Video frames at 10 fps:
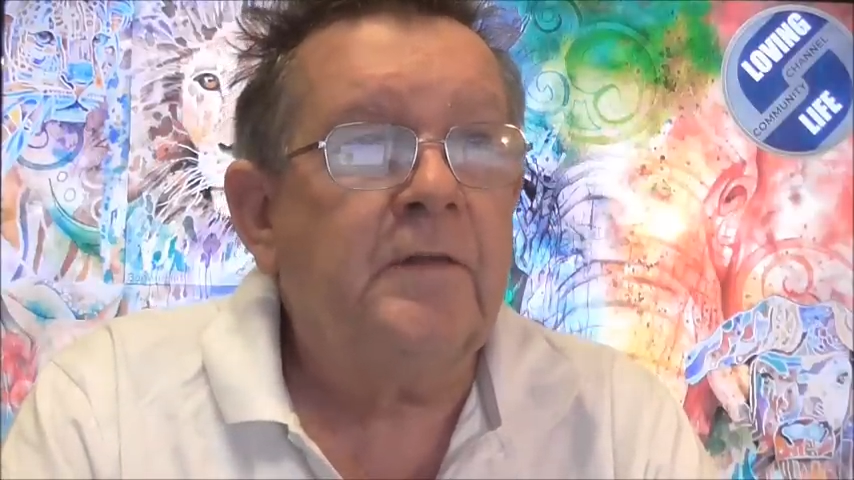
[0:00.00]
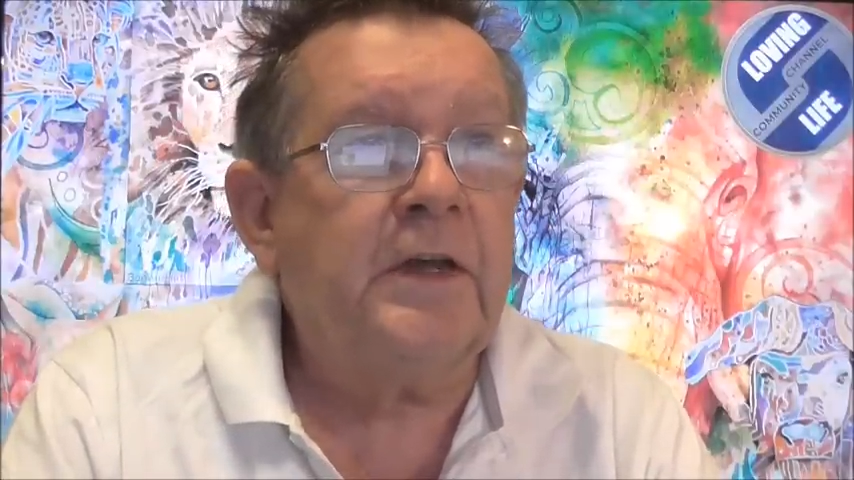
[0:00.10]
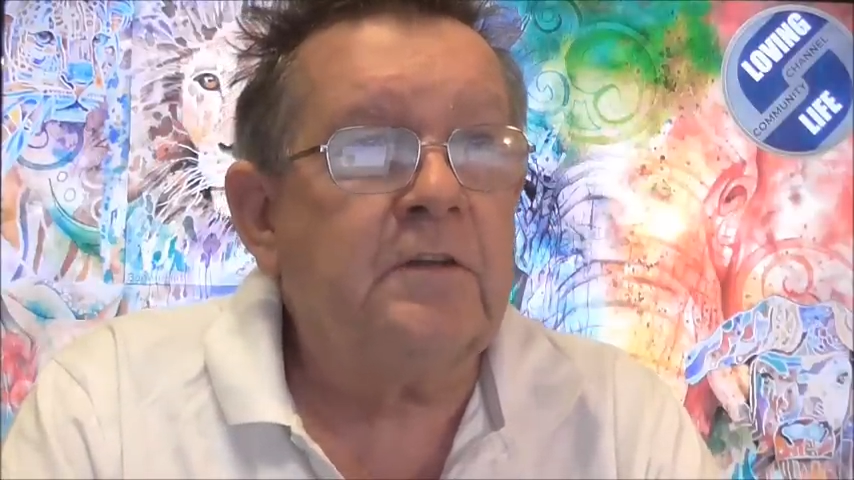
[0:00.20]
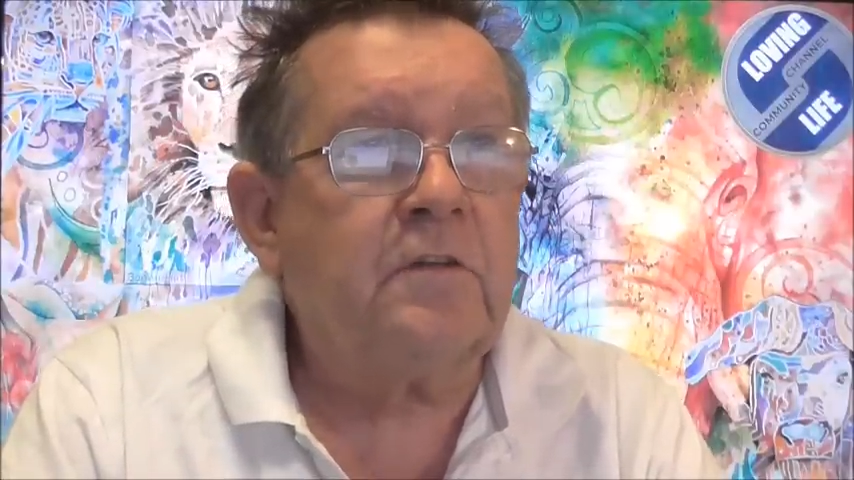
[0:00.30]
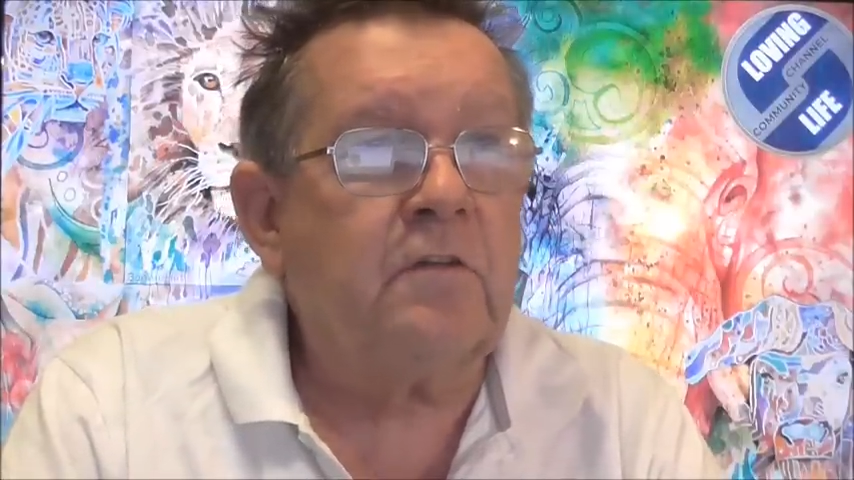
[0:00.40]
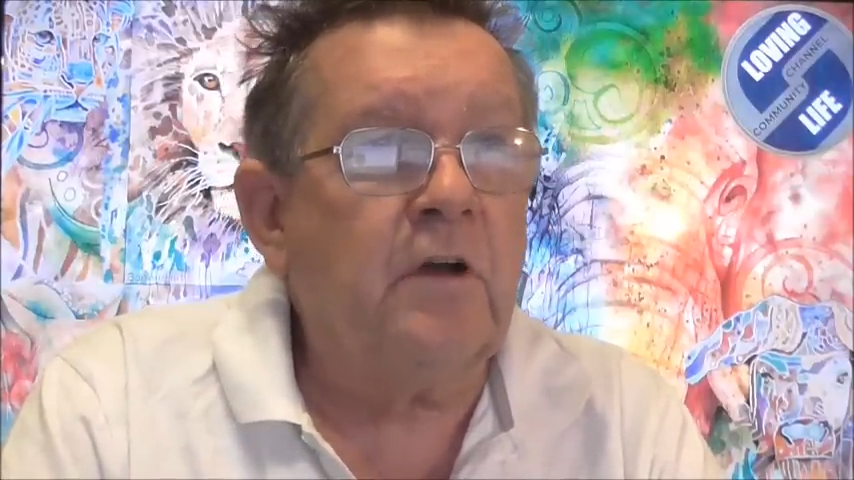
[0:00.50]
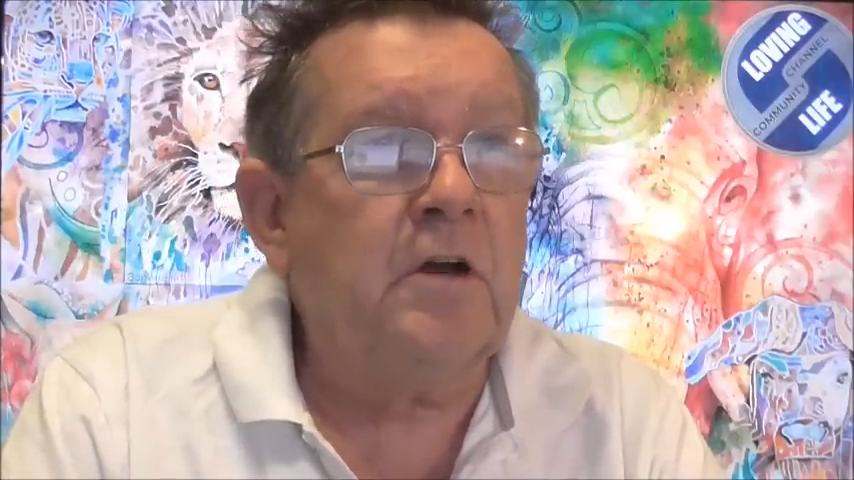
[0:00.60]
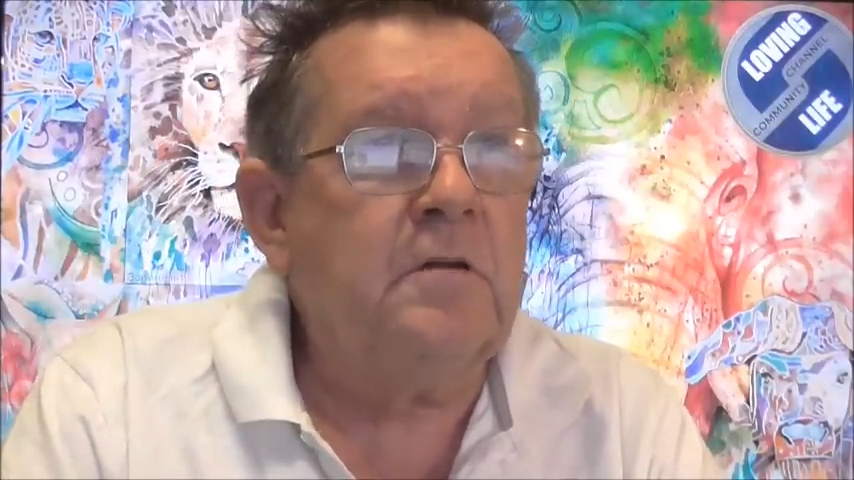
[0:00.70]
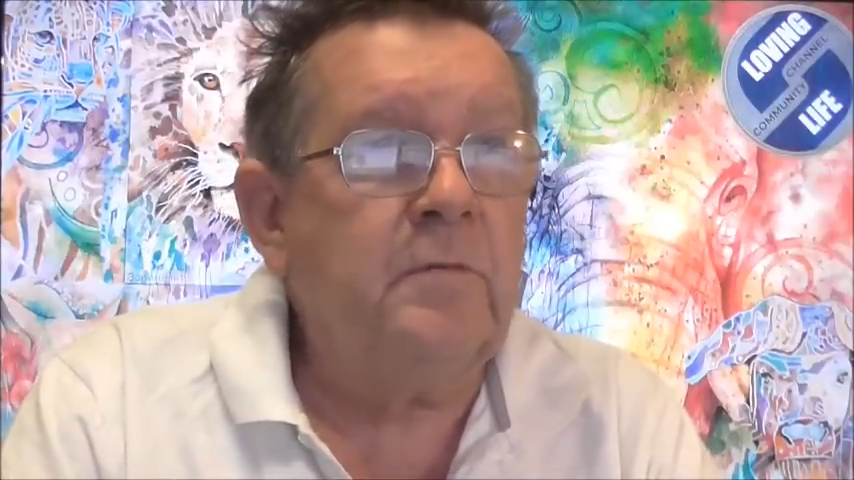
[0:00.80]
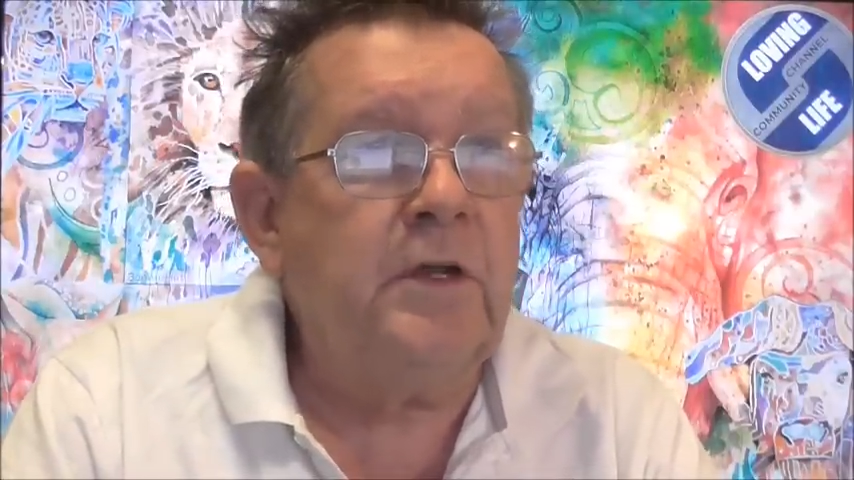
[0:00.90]
has
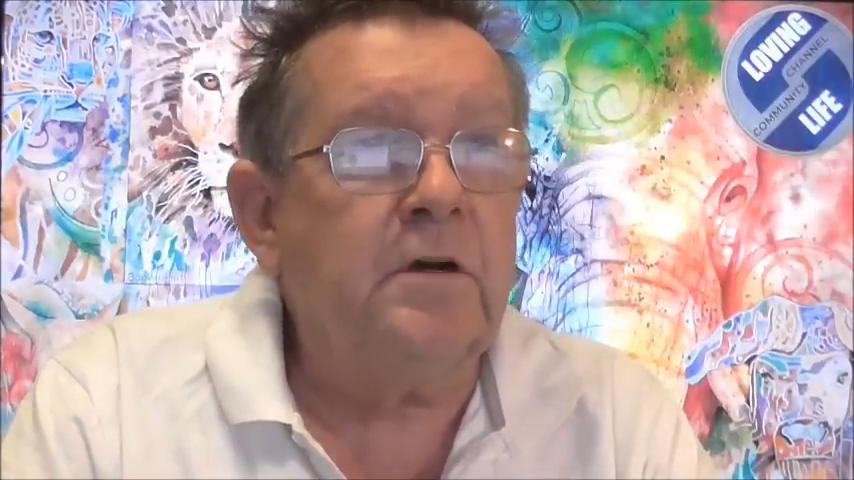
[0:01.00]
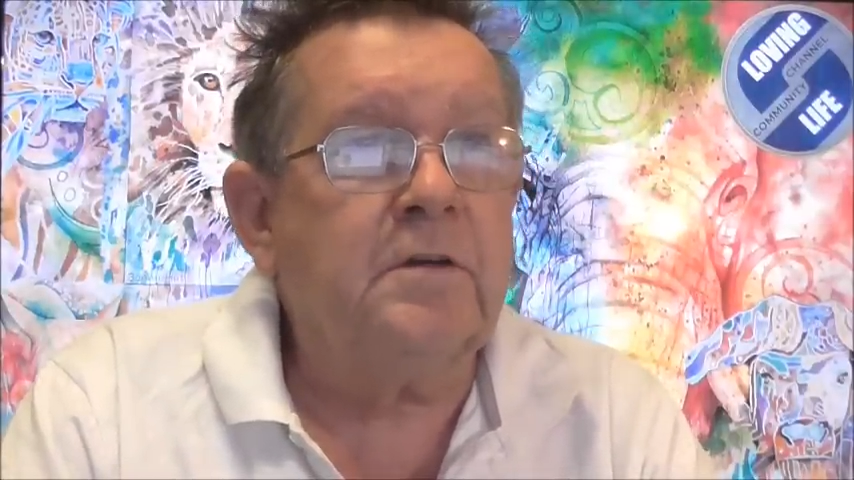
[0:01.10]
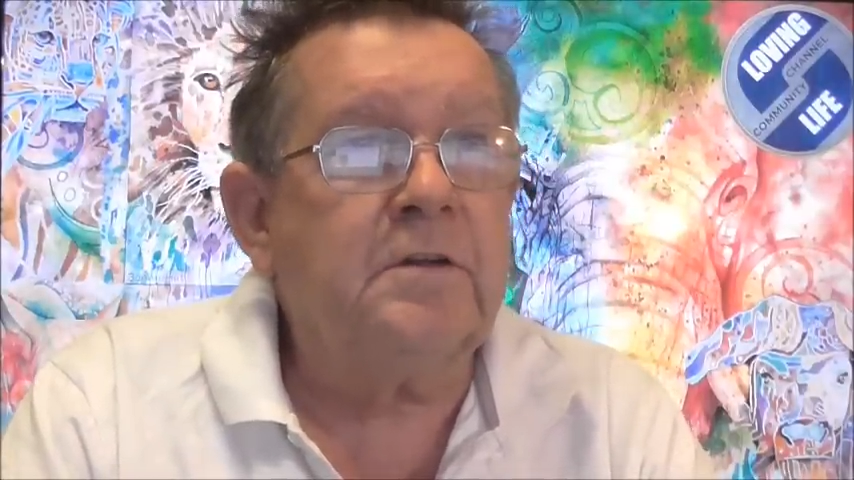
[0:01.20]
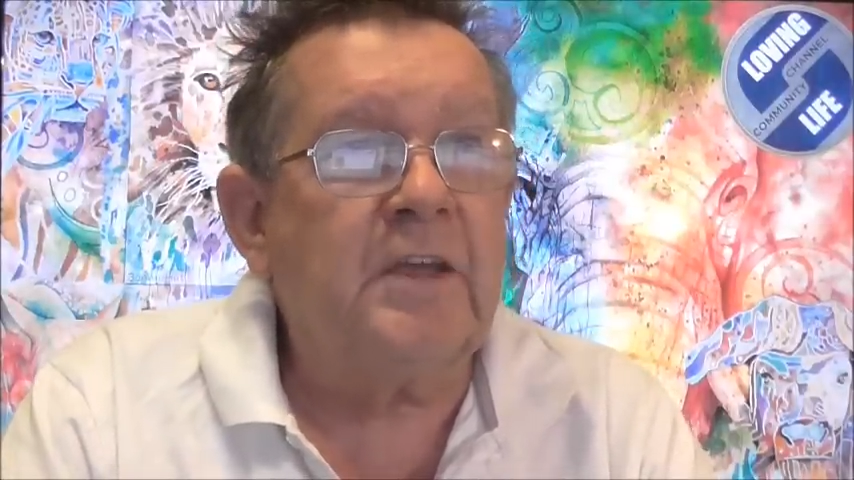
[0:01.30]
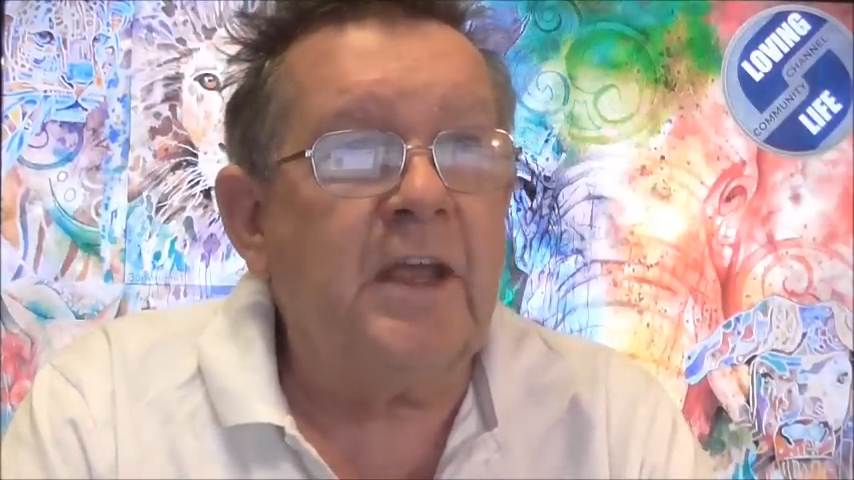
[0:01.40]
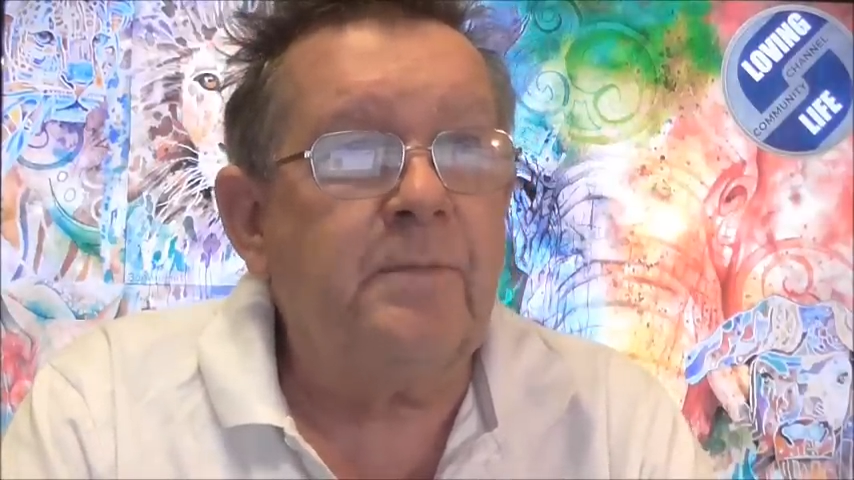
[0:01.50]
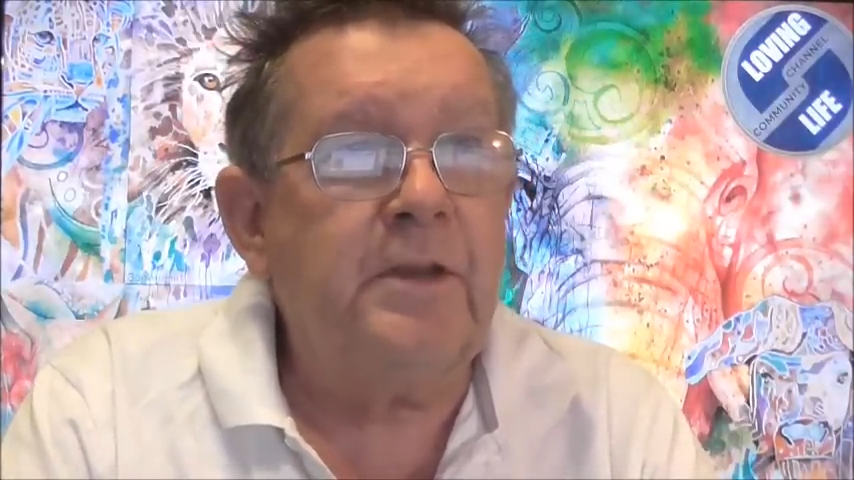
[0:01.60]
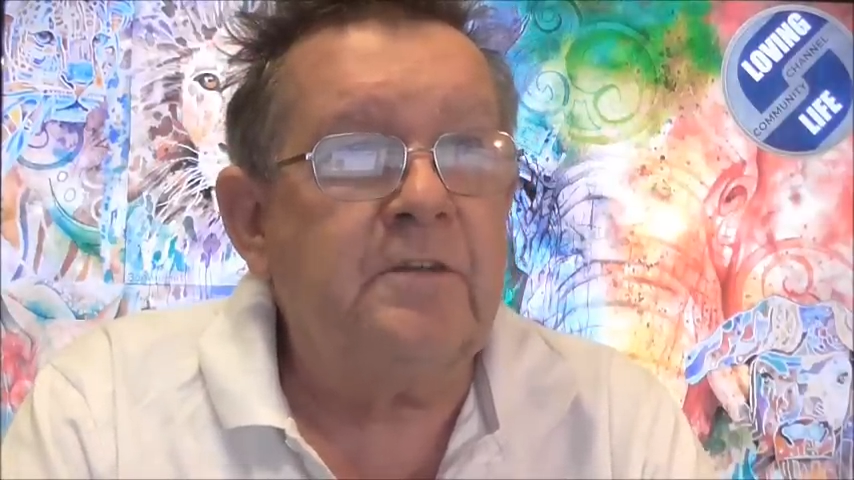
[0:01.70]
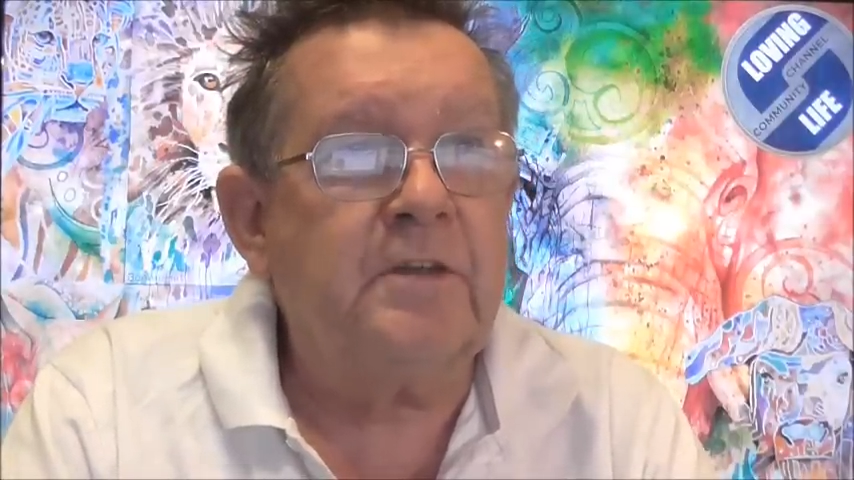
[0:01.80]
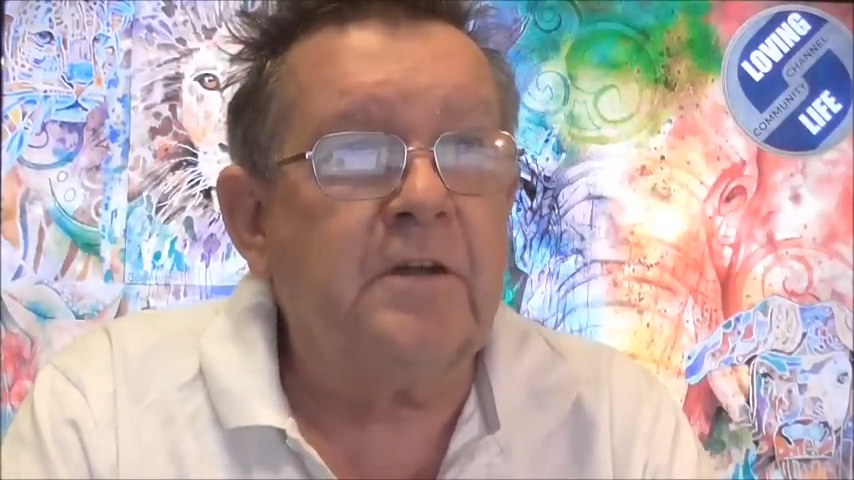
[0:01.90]
grown beyond its
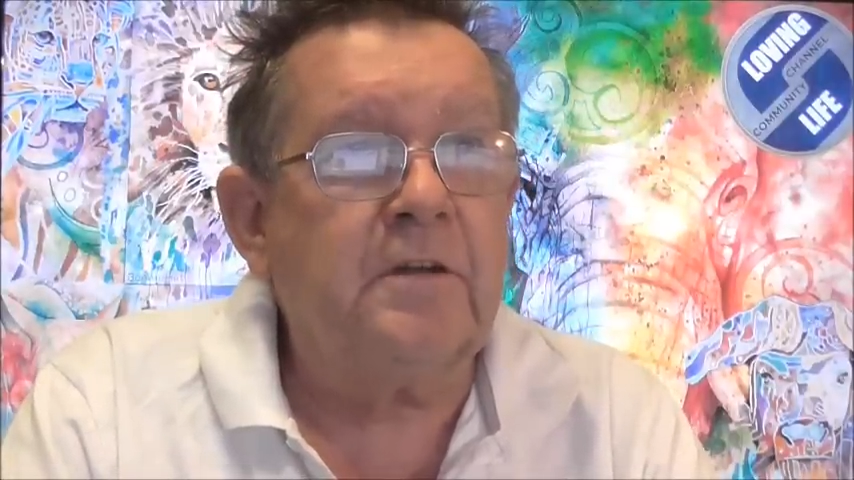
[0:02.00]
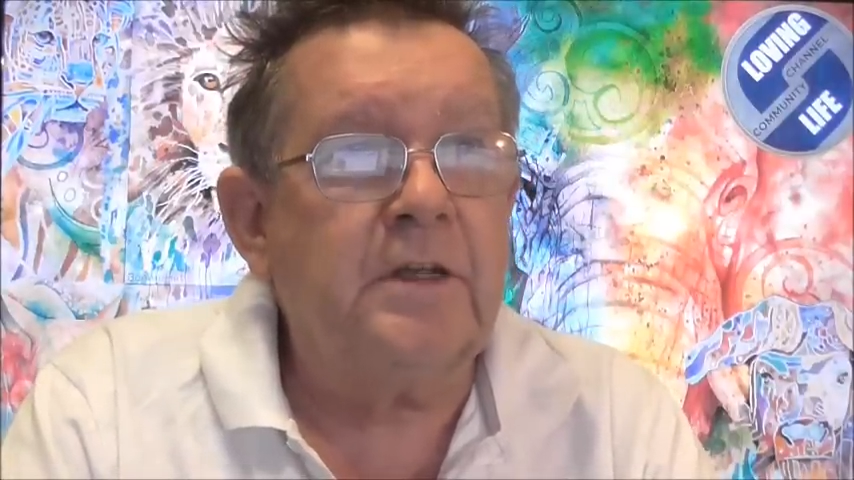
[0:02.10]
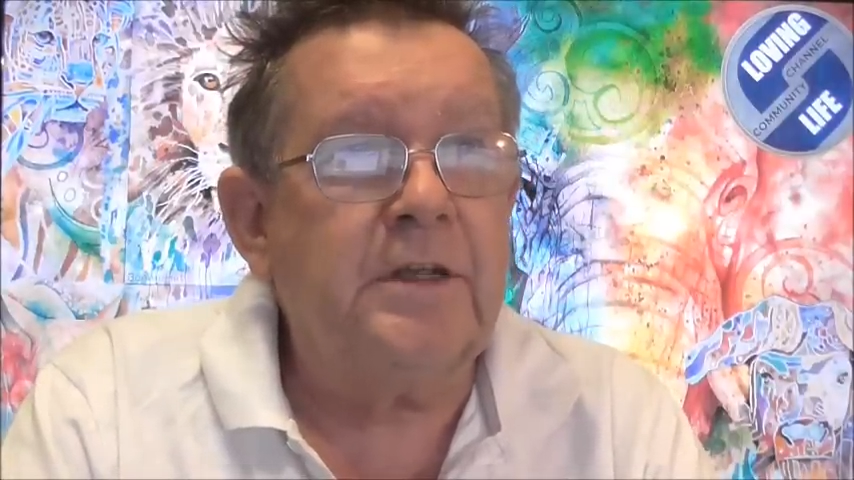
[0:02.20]
epicenter